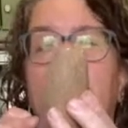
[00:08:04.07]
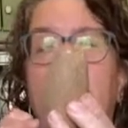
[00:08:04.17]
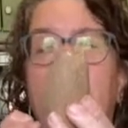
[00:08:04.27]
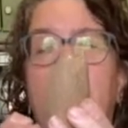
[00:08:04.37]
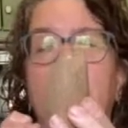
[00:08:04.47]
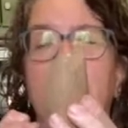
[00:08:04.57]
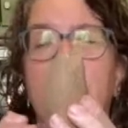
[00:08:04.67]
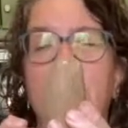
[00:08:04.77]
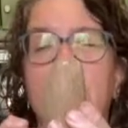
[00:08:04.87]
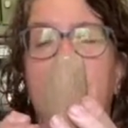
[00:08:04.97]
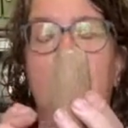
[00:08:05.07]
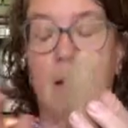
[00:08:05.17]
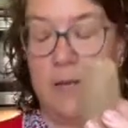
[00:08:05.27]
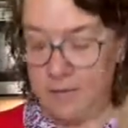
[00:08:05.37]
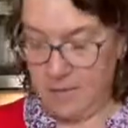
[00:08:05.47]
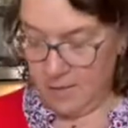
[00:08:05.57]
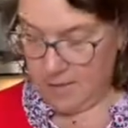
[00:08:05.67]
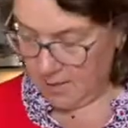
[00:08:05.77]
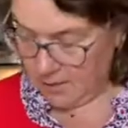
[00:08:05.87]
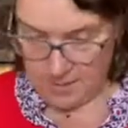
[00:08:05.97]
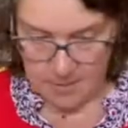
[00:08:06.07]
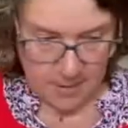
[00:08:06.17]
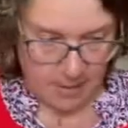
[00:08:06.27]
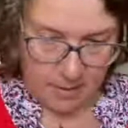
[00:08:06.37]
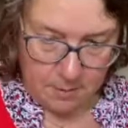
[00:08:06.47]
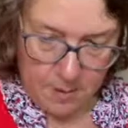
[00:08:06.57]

And if I do that, I can take